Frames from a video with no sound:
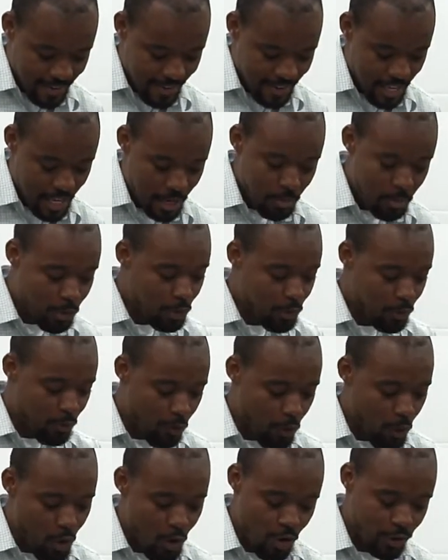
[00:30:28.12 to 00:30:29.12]
Hebrews
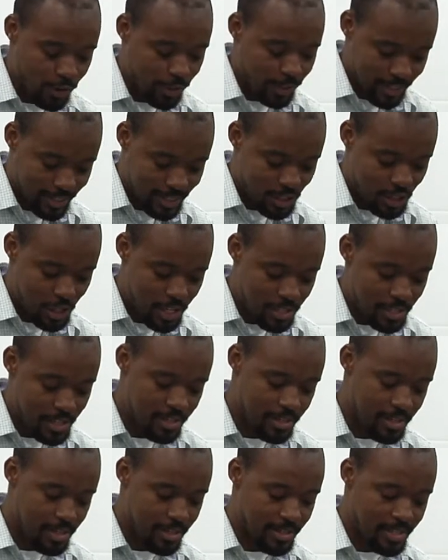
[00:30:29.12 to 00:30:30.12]
four
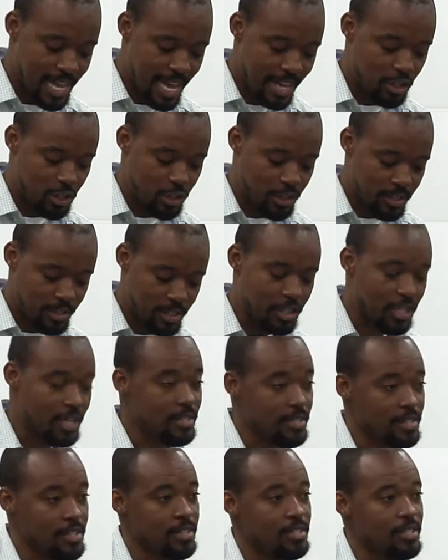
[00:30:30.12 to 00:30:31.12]
teaches us that
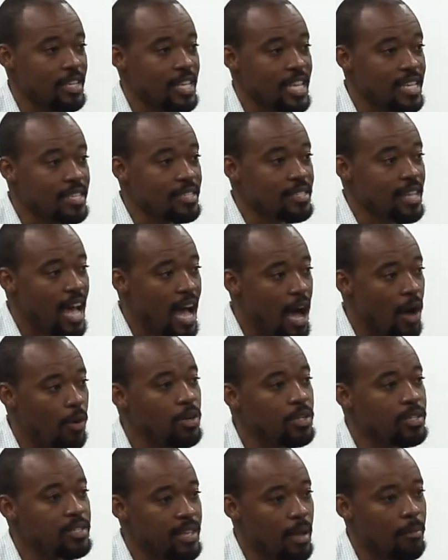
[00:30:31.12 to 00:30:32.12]
Jesus is
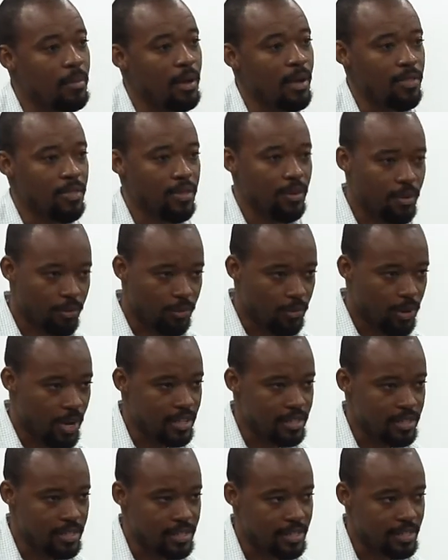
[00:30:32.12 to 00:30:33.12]
our Sabbath
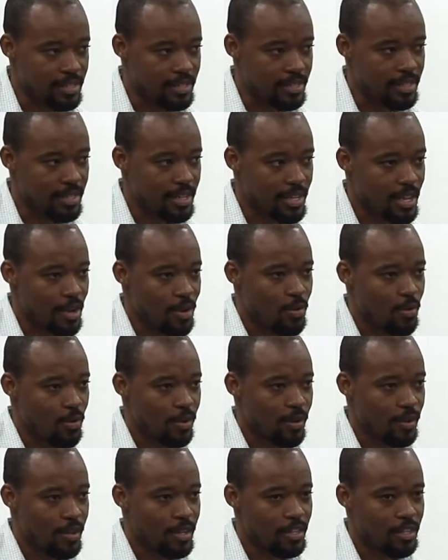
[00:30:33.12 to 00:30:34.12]
rest.
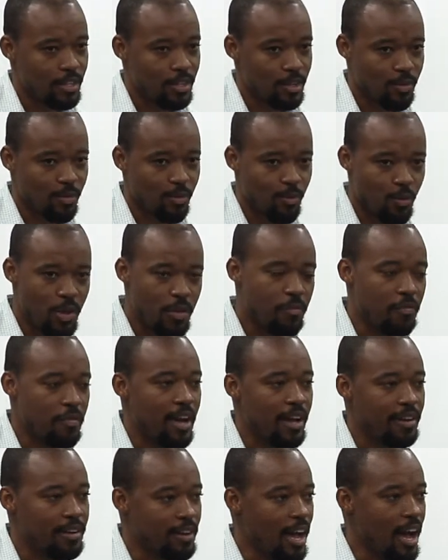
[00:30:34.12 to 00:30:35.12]
We
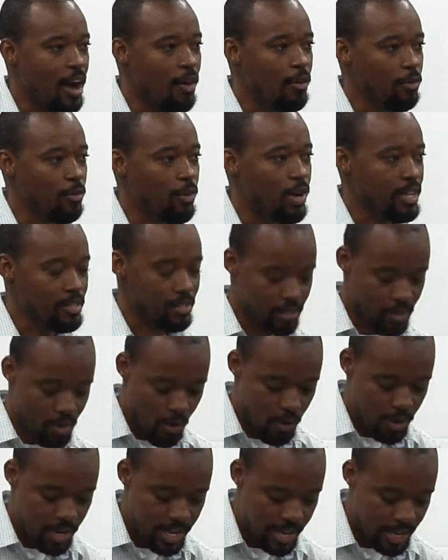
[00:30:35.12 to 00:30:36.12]
find our rest
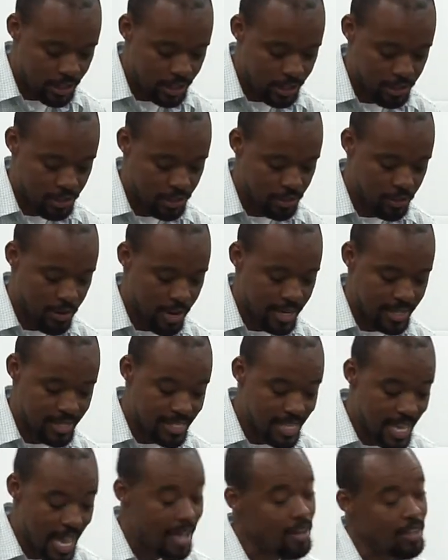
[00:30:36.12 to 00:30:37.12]
only in Jesus Christ,
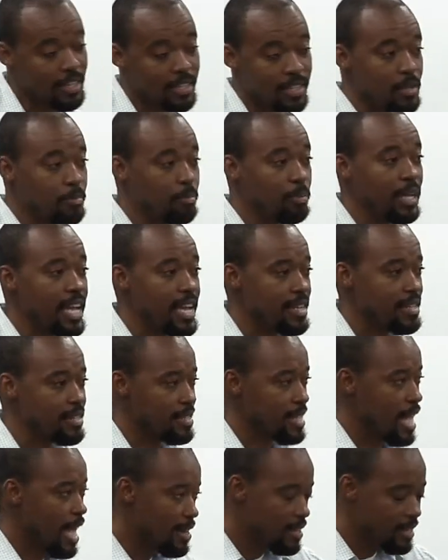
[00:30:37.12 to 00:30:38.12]
not in a place,
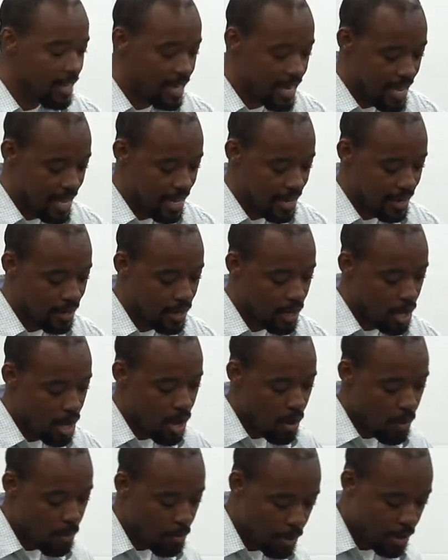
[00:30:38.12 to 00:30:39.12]
not a land,
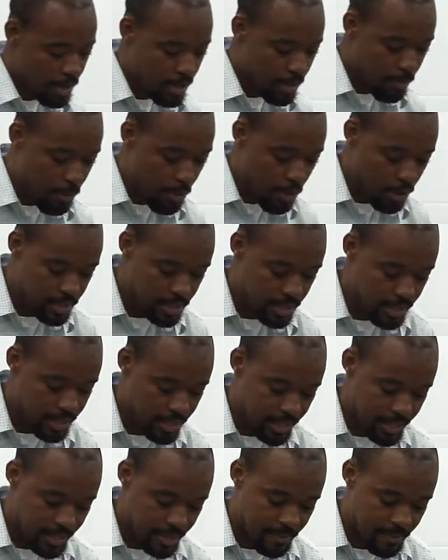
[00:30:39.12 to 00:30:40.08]
but a person.